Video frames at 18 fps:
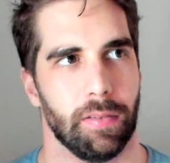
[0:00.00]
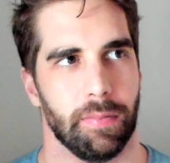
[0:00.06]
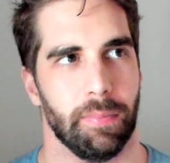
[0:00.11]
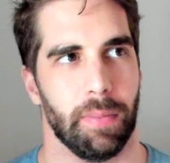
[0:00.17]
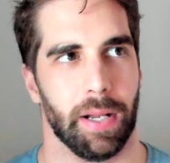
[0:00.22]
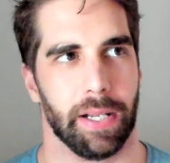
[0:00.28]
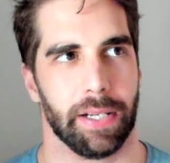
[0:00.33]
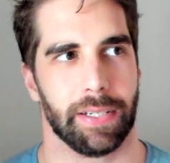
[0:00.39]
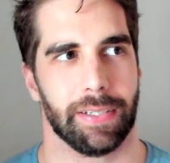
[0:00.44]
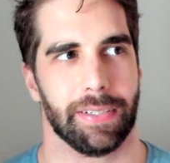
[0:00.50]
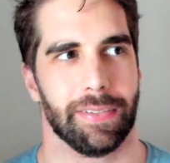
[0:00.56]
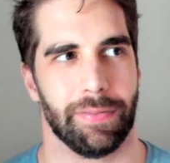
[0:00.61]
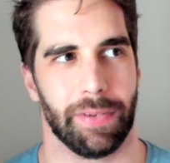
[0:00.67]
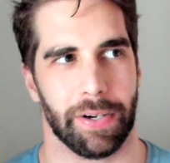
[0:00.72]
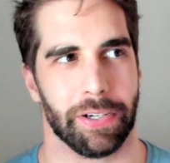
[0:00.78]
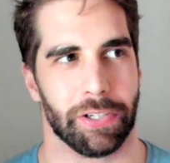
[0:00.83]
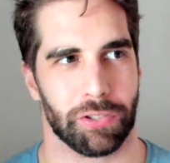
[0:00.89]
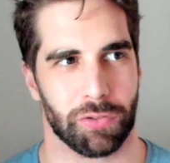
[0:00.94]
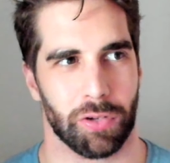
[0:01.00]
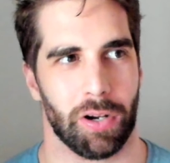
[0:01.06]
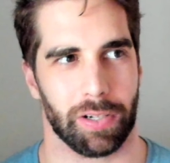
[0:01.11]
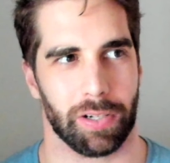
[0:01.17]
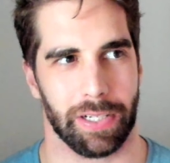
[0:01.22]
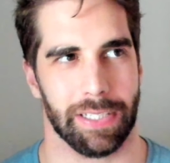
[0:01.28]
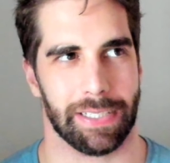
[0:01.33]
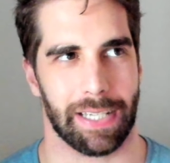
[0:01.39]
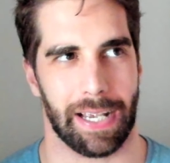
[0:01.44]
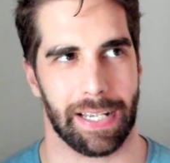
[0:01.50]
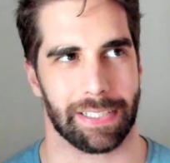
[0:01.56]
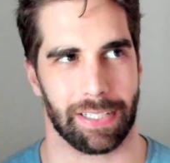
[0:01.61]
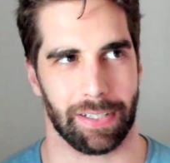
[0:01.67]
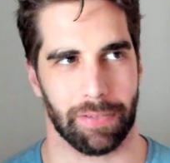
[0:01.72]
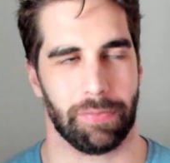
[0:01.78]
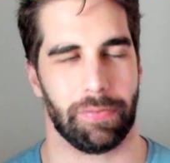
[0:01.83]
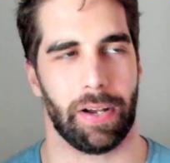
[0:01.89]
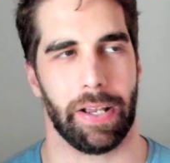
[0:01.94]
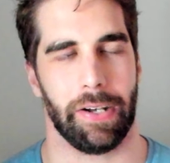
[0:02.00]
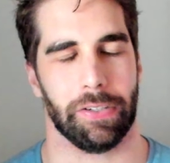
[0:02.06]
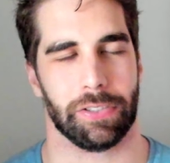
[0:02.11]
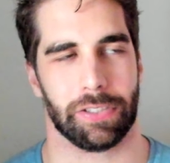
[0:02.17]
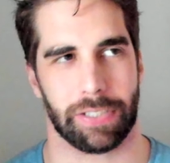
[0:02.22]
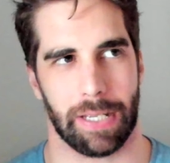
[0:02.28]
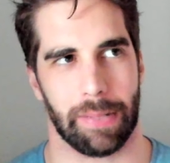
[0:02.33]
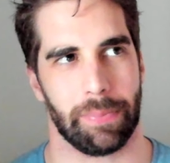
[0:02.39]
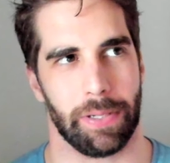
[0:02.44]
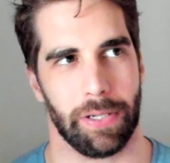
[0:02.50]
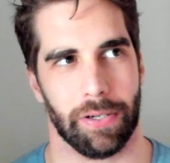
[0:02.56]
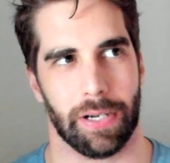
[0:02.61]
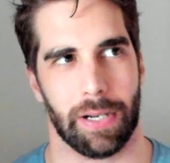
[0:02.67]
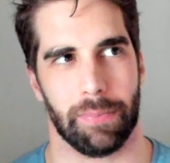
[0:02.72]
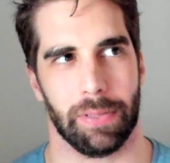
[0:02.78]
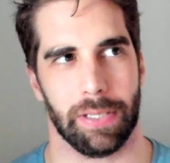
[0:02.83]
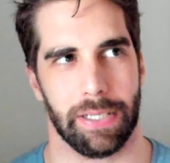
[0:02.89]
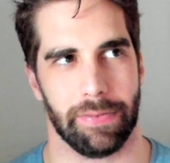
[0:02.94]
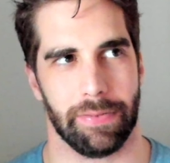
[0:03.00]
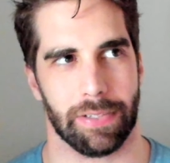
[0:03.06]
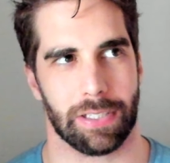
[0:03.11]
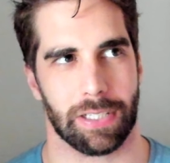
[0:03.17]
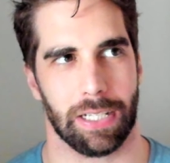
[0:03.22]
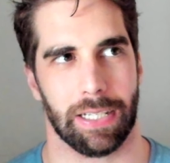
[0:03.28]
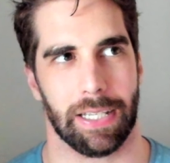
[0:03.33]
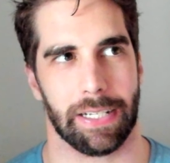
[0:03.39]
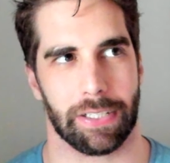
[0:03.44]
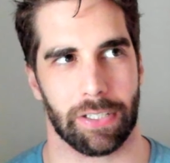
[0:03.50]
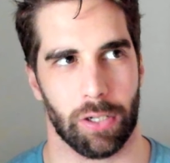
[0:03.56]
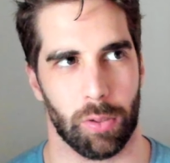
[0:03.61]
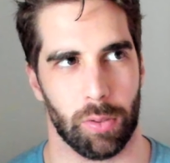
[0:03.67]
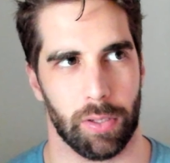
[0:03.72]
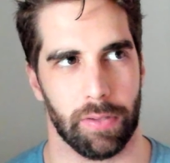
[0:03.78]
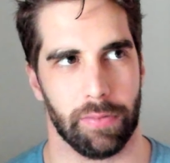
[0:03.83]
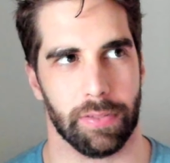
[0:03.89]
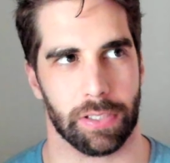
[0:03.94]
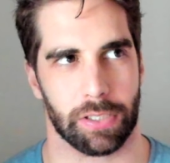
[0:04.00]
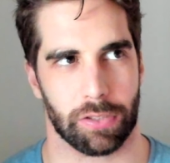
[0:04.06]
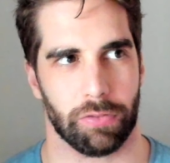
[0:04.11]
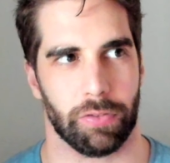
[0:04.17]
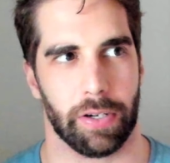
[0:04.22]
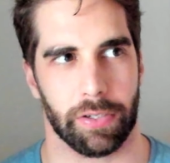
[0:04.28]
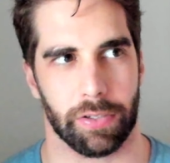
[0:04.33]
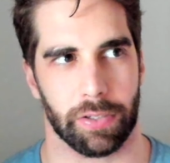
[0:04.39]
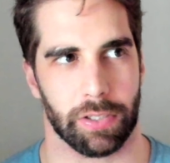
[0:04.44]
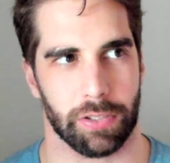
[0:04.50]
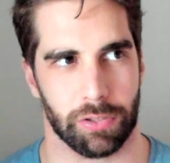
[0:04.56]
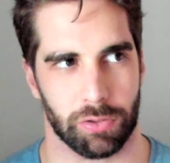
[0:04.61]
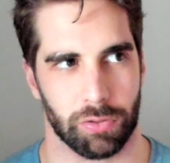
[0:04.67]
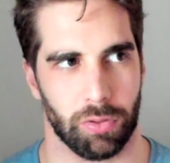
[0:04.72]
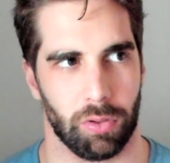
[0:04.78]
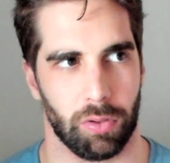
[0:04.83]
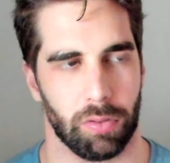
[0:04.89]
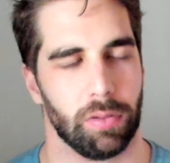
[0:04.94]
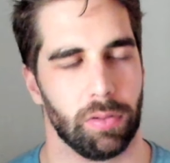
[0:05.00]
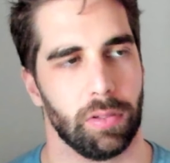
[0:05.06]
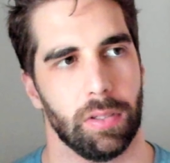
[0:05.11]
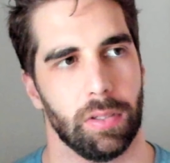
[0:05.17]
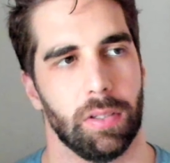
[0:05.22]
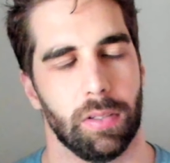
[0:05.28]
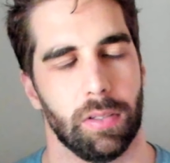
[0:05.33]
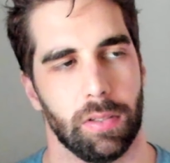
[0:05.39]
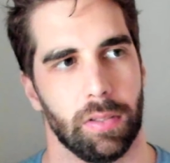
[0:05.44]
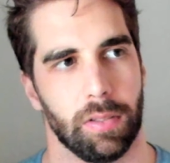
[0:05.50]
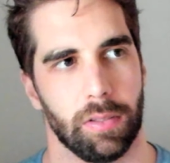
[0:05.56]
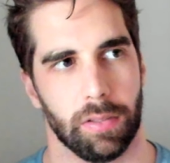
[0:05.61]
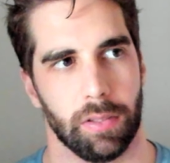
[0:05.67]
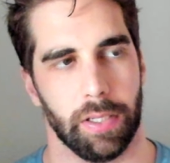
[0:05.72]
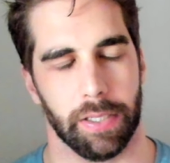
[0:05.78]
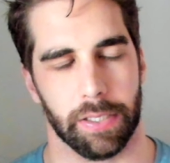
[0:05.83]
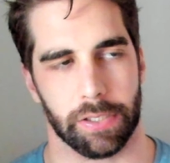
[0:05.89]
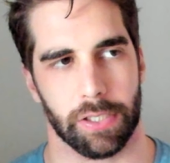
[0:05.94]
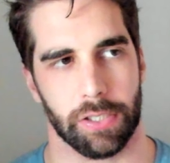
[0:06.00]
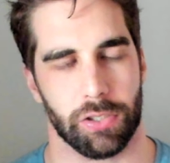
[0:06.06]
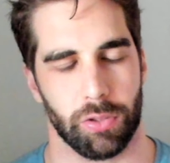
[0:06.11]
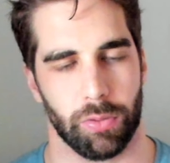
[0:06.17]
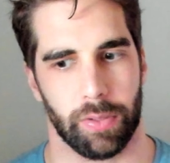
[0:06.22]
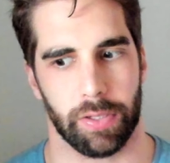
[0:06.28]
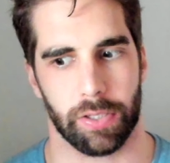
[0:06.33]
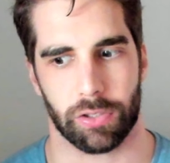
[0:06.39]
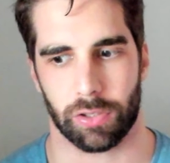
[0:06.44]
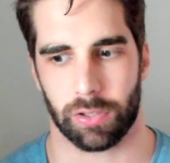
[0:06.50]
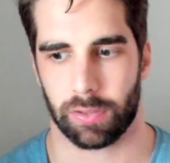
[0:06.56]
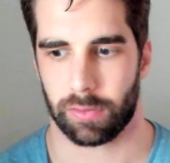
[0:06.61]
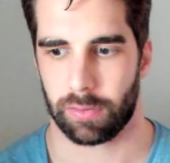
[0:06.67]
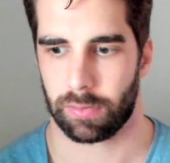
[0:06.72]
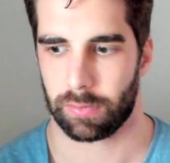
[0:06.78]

But very strongly is asking, the final step here, I believe, is to let go of and surrender control in the situation.